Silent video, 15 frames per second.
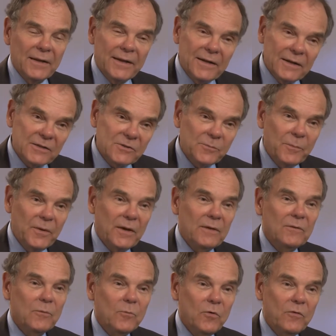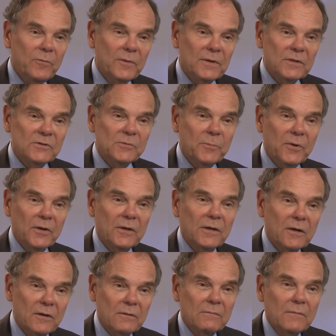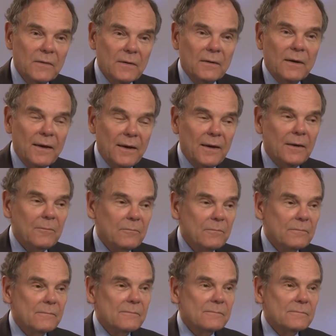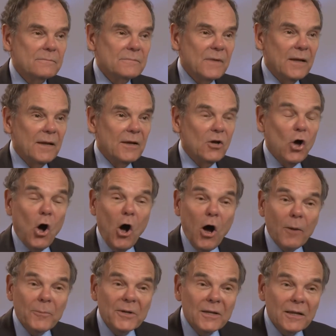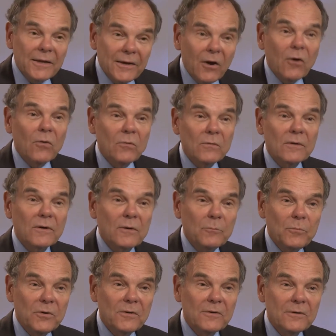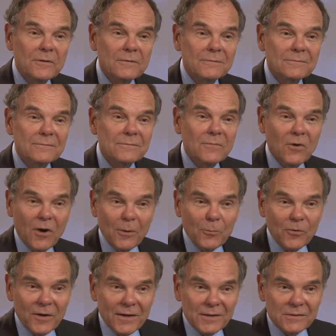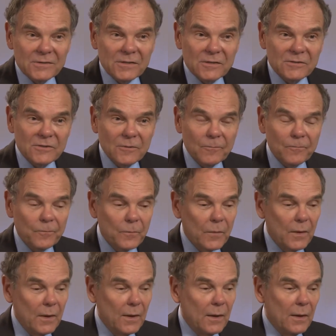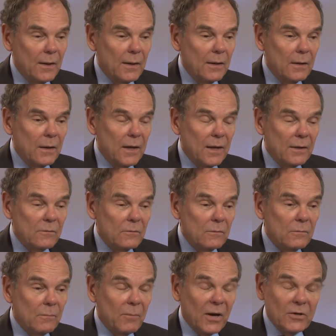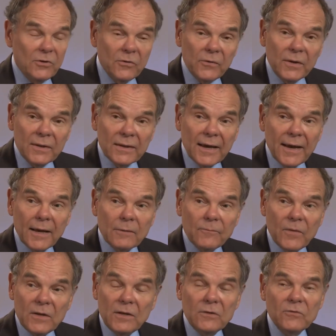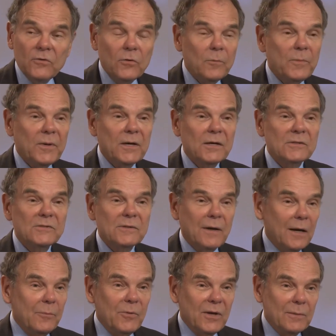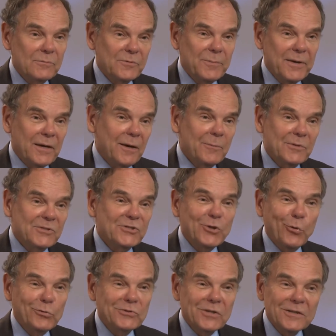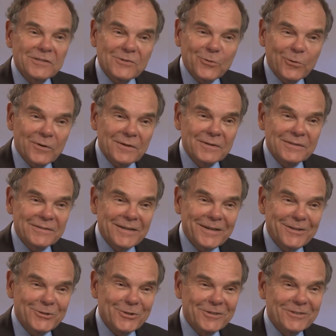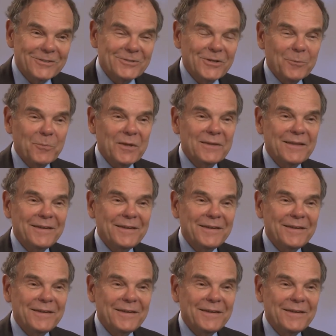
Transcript: Linux being the movement that's building a commonly owned computer operating system. And by doing that, they didn't do it because IBM's become a socialist organization or something.